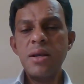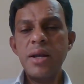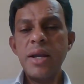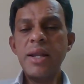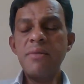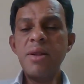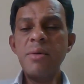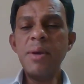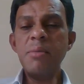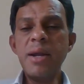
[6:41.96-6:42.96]
in
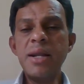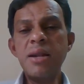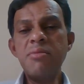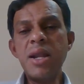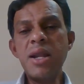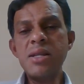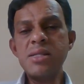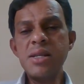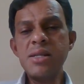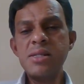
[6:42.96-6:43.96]
developing mental
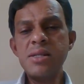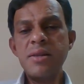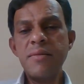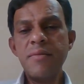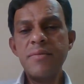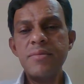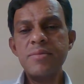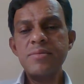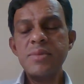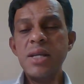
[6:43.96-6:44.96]
balances,
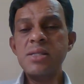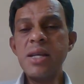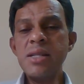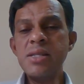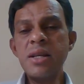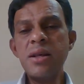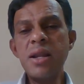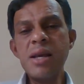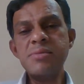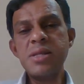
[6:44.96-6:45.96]
in changing the
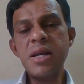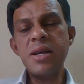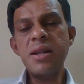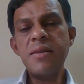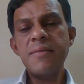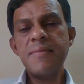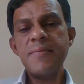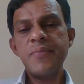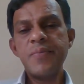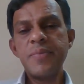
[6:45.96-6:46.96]
lifestyle,
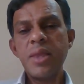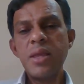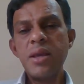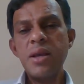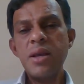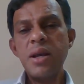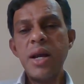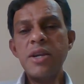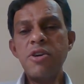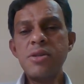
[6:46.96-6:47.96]

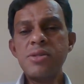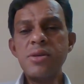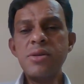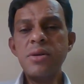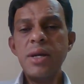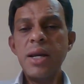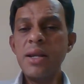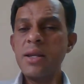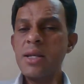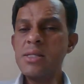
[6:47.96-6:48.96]
and also
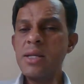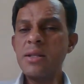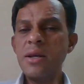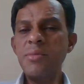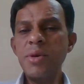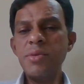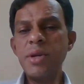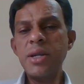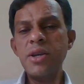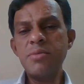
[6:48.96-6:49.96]
increasing the
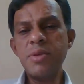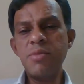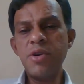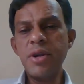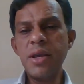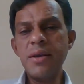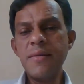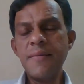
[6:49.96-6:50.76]
immunity of the body.